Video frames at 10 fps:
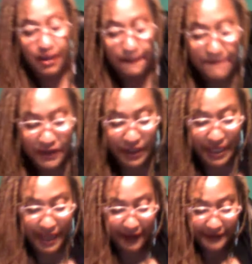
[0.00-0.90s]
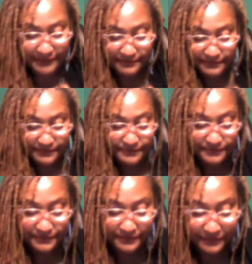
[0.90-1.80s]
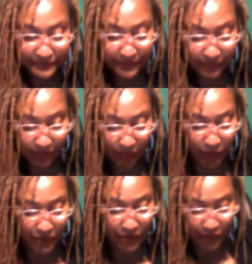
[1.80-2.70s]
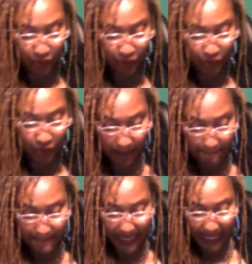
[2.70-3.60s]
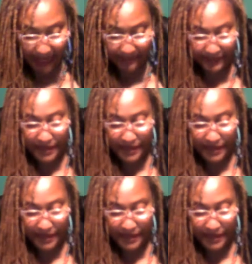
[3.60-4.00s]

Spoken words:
millionaire, when you hear the word money,